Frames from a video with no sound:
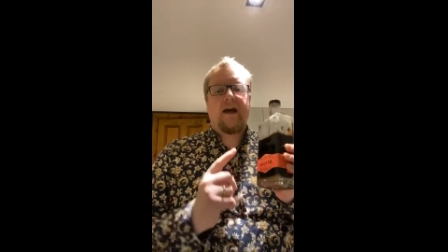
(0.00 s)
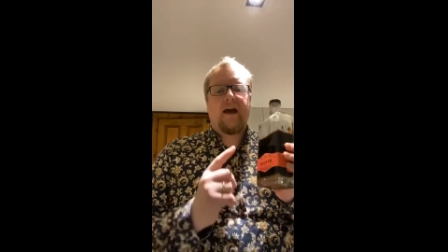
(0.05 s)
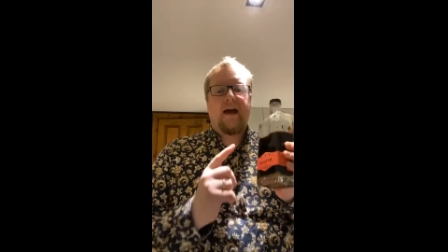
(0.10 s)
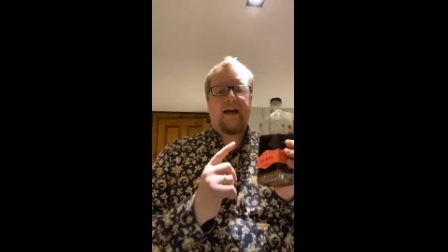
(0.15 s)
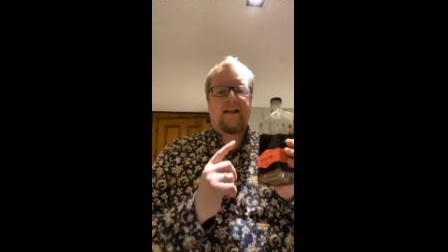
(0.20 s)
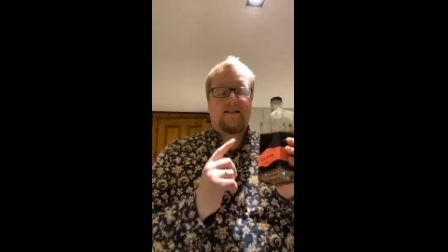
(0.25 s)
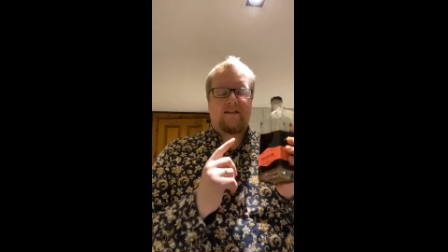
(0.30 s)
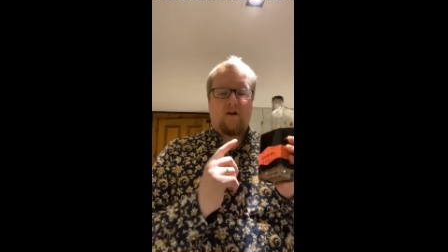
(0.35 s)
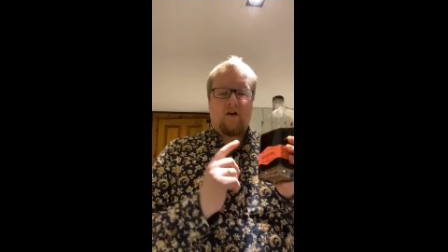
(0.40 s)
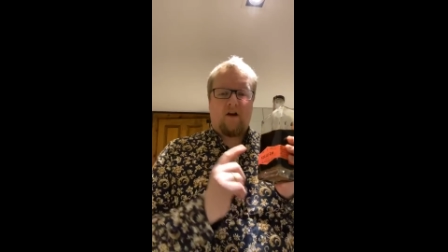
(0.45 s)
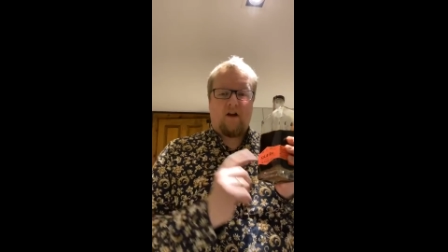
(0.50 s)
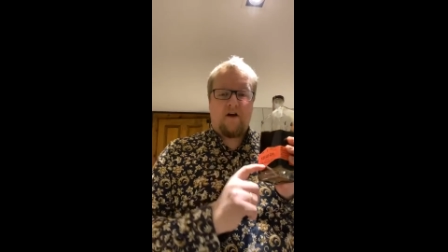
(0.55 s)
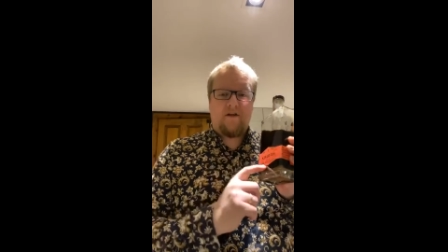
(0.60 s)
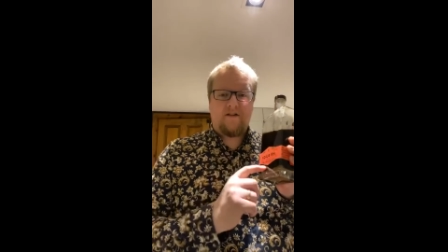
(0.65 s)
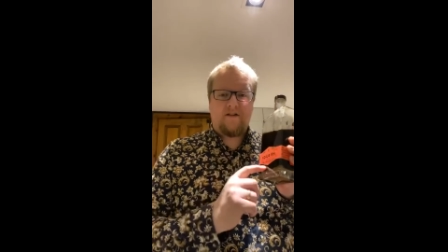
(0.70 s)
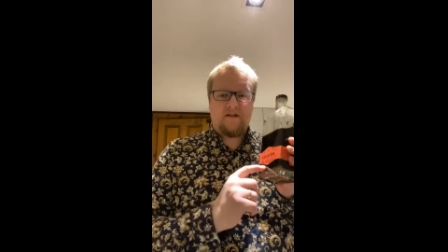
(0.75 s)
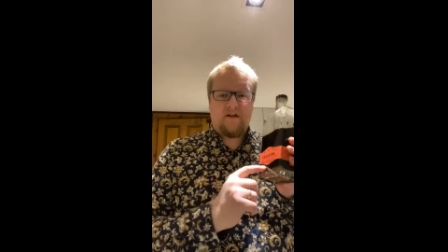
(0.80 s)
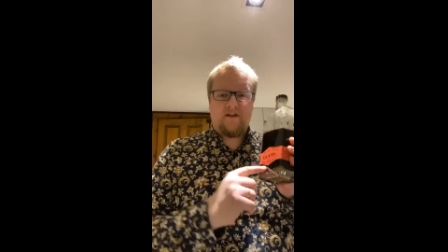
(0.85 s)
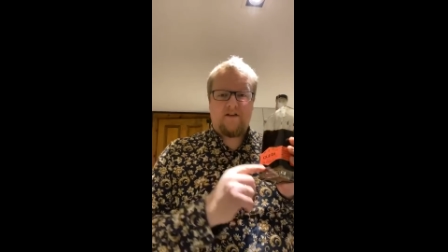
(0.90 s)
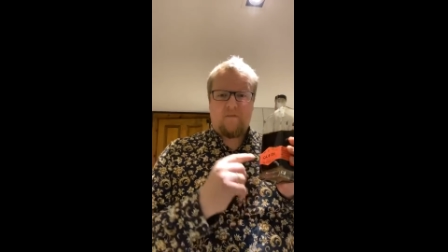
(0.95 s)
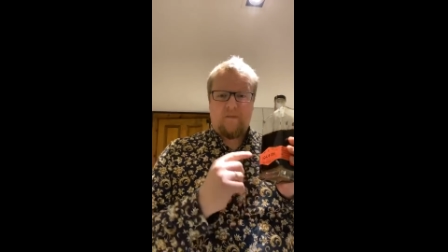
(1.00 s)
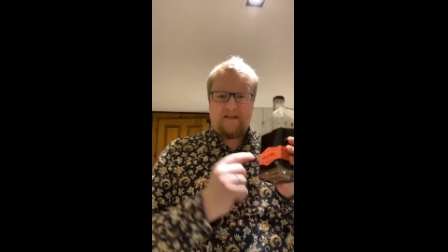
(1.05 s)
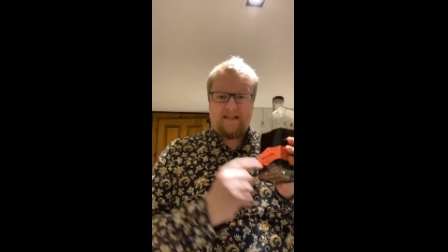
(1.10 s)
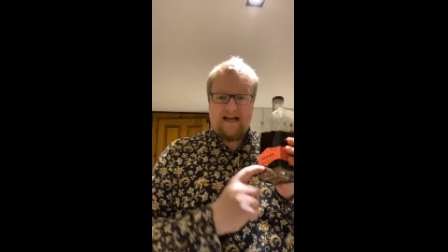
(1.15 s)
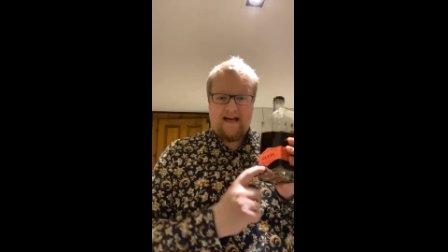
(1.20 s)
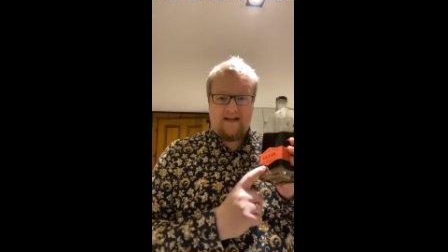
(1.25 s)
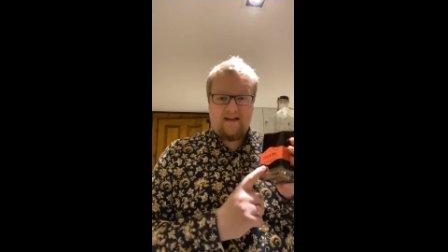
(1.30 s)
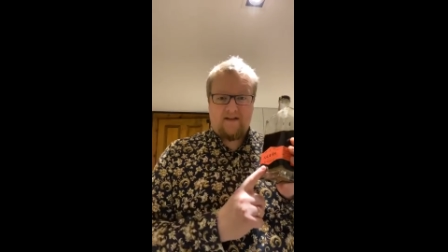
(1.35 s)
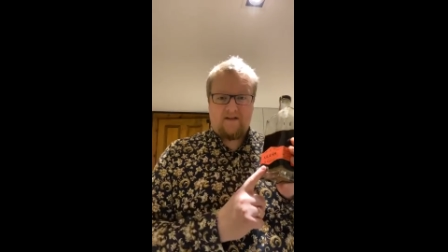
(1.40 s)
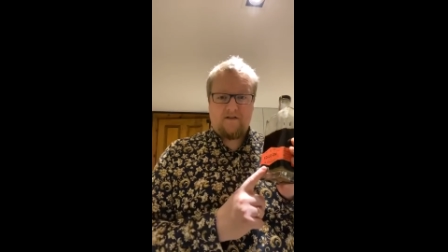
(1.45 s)
It's got loads and loads of
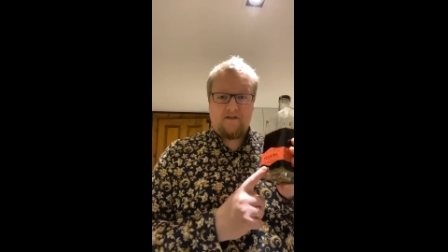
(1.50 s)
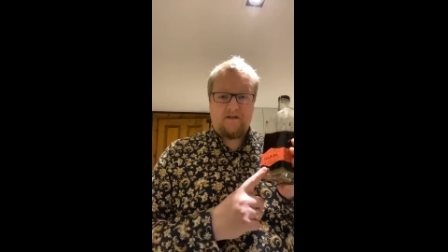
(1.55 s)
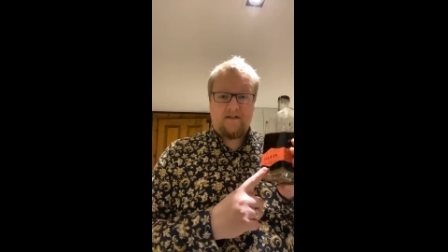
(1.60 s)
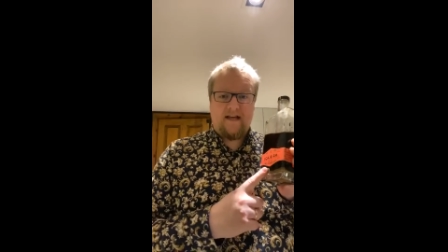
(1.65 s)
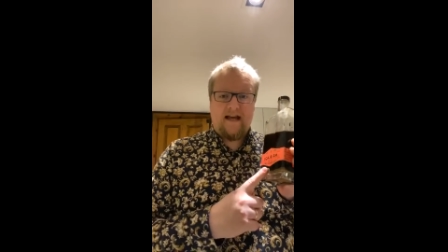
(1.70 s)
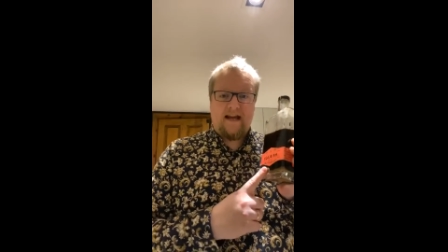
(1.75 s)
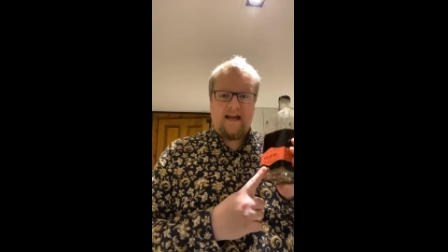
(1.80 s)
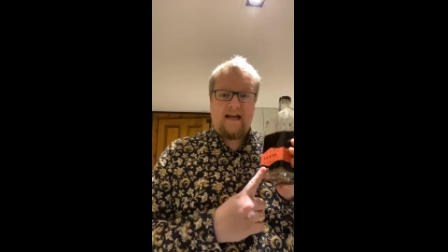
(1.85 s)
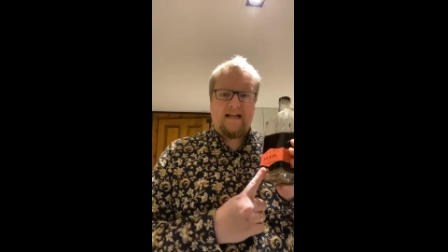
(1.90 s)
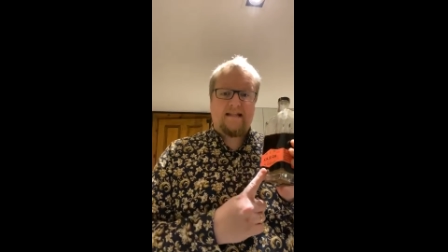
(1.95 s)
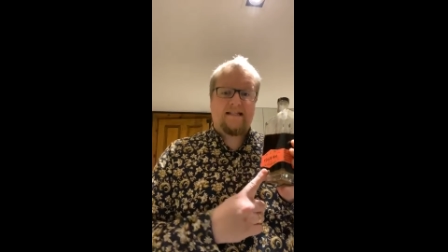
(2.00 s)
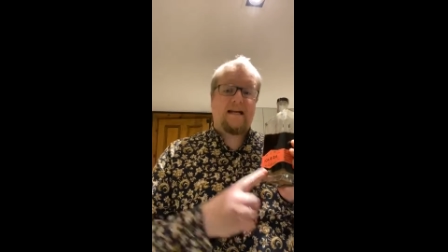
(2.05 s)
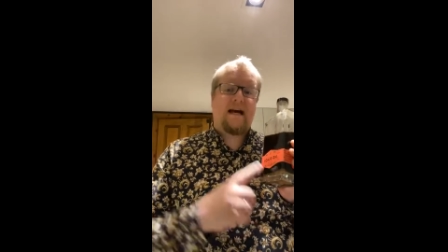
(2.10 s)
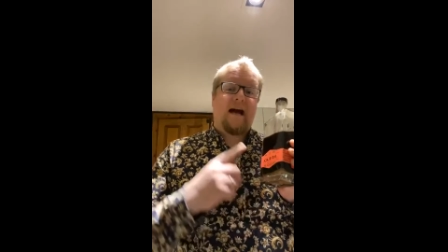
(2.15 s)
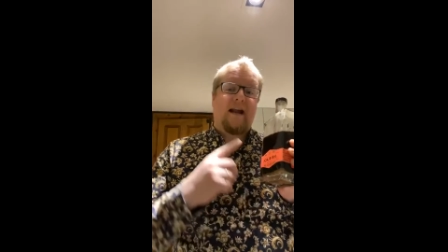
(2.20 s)
botanicals in it,